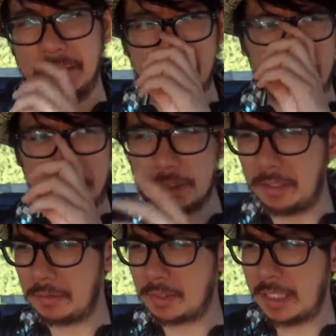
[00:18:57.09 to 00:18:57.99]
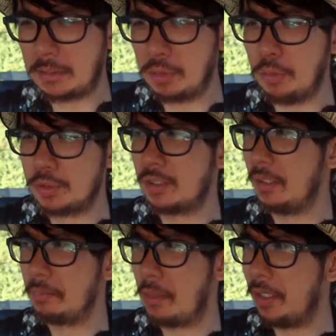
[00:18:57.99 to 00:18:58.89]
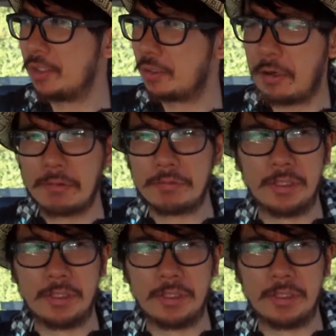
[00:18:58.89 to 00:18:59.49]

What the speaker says: and I need to like set goals to like buy stuff,